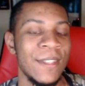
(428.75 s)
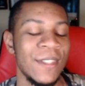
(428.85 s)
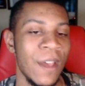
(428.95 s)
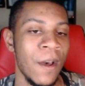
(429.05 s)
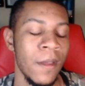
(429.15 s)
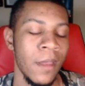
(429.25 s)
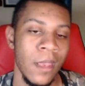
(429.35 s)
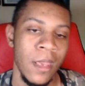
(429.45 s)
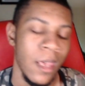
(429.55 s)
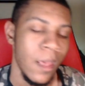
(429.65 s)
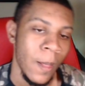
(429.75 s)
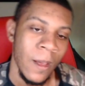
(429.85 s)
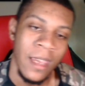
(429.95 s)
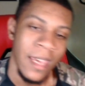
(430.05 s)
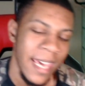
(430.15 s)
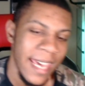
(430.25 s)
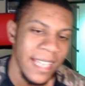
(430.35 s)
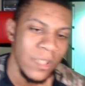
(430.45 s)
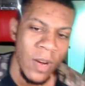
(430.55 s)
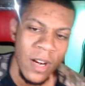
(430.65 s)
So
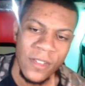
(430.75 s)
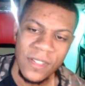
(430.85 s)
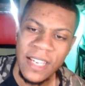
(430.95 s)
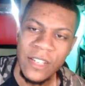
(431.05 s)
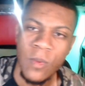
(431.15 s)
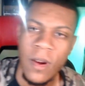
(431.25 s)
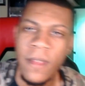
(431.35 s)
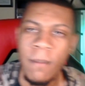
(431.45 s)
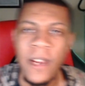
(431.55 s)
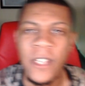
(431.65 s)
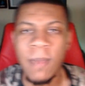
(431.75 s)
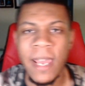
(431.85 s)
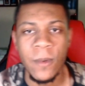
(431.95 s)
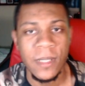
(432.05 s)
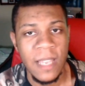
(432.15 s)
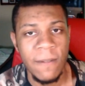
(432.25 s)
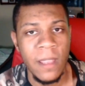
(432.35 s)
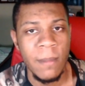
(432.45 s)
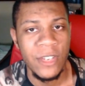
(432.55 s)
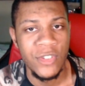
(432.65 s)
it's one of those things where the Beerus banner was definitely
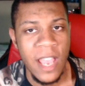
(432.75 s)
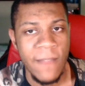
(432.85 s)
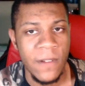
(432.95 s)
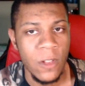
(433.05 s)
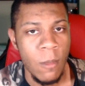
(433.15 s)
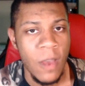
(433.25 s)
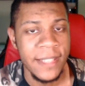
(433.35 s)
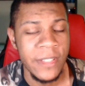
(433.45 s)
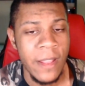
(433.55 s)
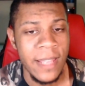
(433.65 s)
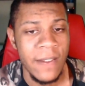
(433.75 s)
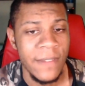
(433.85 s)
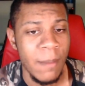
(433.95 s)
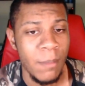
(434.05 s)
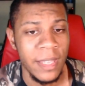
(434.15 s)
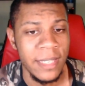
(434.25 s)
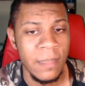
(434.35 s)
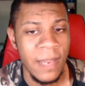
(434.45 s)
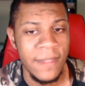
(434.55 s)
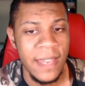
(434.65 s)
a big shaft for Global. I saw a lot of complaints
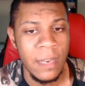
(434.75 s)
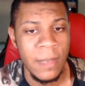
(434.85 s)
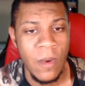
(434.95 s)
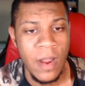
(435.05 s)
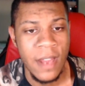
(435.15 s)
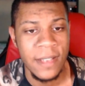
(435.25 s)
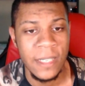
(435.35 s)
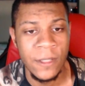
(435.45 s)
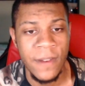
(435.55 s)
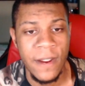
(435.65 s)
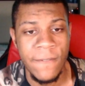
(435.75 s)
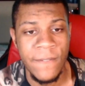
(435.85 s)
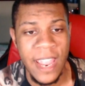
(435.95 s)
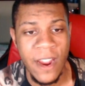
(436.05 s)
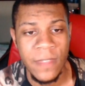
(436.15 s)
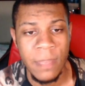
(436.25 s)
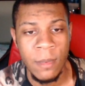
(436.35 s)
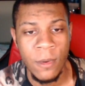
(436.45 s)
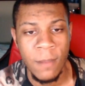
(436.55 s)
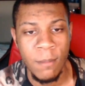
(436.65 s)
about that, and to be quite honest, it was very fair that
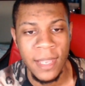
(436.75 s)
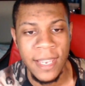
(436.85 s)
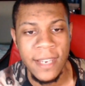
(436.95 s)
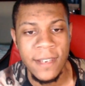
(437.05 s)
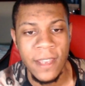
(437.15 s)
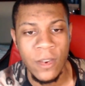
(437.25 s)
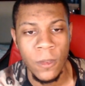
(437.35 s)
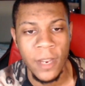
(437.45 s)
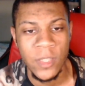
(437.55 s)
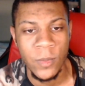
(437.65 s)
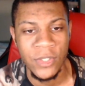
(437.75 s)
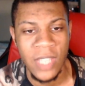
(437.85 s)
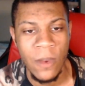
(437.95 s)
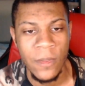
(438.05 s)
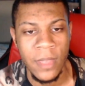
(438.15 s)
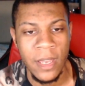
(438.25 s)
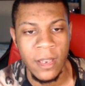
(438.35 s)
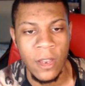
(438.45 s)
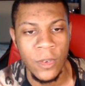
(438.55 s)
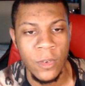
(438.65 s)
people complained that Cooler got switched out with
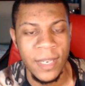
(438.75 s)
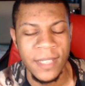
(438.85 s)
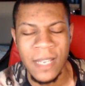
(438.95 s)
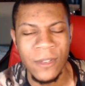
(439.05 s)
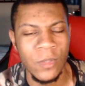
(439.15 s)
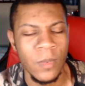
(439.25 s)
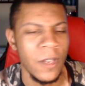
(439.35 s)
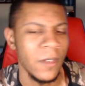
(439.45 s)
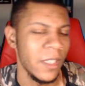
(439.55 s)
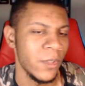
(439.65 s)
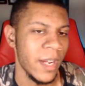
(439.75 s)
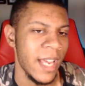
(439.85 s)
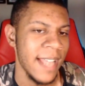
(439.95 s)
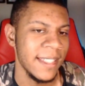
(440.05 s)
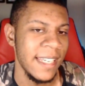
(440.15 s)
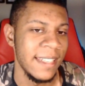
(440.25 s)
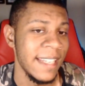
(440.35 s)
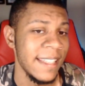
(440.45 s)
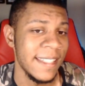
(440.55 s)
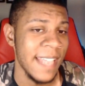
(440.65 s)
Goku, because that was just one of those things where Akatsuki
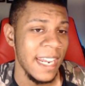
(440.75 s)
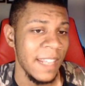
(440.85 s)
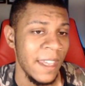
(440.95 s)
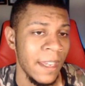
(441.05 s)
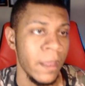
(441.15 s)
didn't say anything.